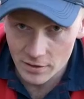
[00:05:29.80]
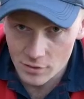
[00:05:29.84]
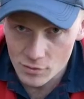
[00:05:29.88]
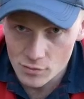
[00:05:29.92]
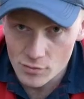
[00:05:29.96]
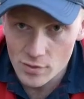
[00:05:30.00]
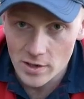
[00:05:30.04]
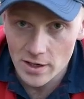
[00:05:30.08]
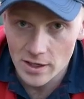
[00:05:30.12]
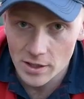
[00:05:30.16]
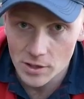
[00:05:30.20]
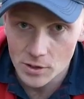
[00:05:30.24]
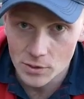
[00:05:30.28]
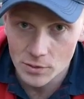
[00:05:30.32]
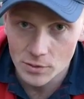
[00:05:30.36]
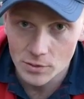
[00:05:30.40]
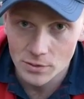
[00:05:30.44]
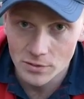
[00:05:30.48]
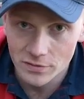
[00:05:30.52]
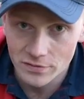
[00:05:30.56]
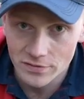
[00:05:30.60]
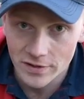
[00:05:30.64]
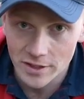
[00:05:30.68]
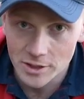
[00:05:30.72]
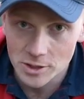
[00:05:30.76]
Really
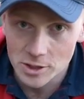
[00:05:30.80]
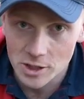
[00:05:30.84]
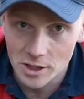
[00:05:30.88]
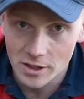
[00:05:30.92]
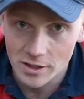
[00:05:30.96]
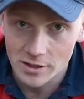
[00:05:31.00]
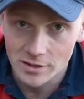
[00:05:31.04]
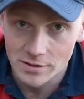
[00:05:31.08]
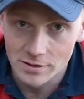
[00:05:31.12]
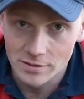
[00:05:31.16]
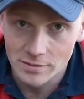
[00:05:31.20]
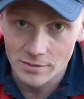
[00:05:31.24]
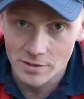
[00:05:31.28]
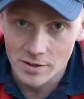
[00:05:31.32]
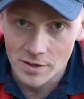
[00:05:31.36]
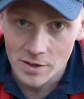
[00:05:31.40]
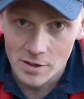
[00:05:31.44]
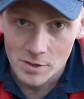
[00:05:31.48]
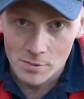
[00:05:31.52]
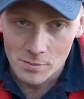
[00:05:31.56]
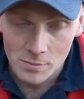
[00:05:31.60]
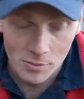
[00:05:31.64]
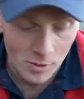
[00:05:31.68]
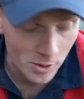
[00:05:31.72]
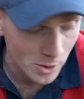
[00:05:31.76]
cool veg garden
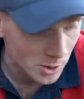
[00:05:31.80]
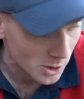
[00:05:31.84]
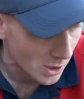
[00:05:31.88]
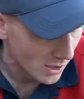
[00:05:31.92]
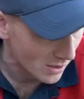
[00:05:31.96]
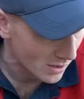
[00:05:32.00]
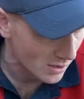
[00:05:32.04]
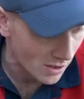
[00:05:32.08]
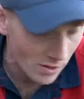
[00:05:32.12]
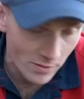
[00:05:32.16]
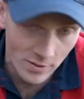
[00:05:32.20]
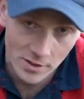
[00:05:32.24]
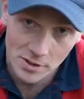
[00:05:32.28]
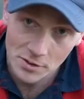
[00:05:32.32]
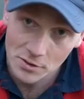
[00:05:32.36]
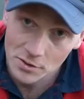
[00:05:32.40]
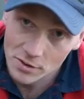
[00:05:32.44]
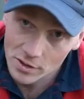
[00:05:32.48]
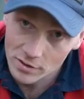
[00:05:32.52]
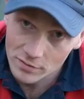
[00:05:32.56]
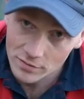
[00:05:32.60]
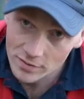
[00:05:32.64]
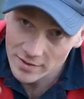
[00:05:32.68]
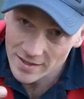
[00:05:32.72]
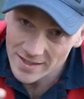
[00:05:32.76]
project going on
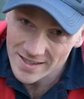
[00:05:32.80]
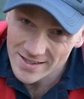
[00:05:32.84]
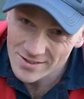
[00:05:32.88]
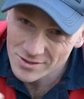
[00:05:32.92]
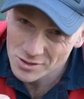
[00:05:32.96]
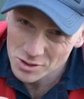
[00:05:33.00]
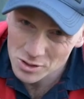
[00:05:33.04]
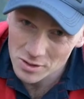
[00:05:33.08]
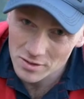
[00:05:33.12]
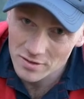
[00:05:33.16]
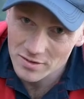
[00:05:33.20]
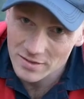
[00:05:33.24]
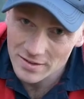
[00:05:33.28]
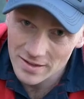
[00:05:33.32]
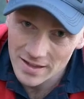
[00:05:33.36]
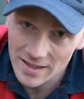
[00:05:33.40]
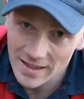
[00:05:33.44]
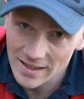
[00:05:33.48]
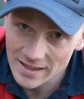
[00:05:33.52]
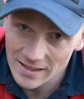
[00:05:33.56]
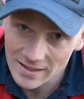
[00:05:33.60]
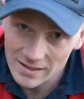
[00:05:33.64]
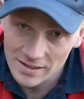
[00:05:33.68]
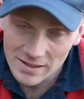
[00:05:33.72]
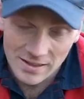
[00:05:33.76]
over there. I just
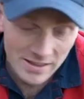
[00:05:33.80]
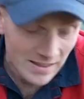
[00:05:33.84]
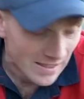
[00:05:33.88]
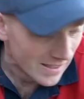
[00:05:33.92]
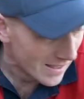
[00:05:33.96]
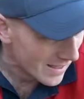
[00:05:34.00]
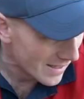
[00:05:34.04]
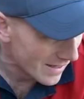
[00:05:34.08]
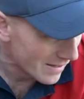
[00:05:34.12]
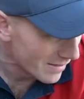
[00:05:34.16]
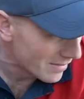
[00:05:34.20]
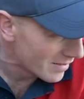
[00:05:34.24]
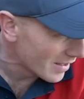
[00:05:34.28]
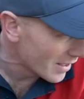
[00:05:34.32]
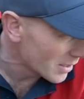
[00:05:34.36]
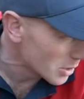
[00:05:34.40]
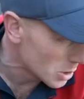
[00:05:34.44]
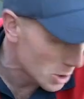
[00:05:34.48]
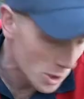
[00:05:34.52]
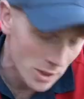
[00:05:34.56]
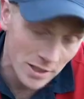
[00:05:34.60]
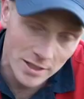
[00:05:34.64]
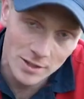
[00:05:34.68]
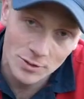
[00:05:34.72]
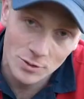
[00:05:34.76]
in,
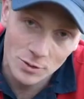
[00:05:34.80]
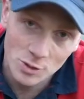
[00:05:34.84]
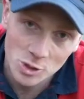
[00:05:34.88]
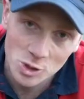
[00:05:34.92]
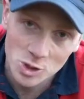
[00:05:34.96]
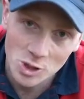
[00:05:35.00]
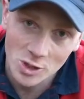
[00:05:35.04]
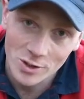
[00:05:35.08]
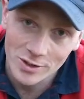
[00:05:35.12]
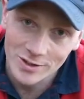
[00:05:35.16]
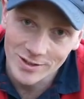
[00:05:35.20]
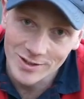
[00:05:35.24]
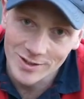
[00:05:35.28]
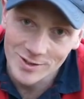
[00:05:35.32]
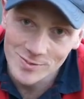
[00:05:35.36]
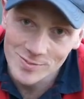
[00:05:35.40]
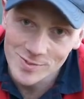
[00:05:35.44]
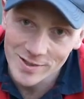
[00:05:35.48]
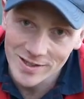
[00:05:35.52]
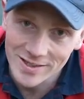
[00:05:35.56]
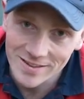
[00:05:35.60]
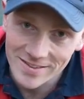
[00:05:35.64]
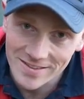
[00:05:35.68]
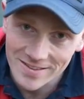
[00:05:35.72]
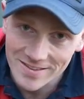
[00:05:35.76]
intentionally not showing you
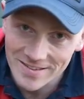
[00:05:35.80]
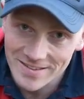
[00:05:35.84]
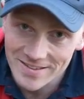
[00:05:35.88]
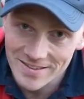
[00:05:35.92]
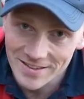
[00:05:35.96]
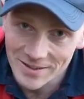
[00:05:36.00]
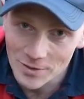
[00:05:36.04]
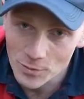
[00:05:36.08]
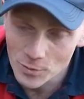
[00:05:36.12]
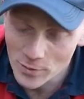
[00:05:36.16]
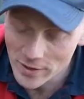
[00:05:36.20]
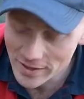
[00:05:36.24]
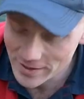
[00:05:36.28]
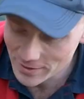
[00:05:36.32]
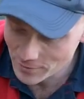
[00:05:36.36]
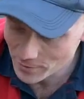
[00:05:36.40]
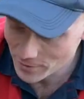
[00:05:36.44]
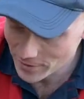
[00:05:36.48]
because it's still a week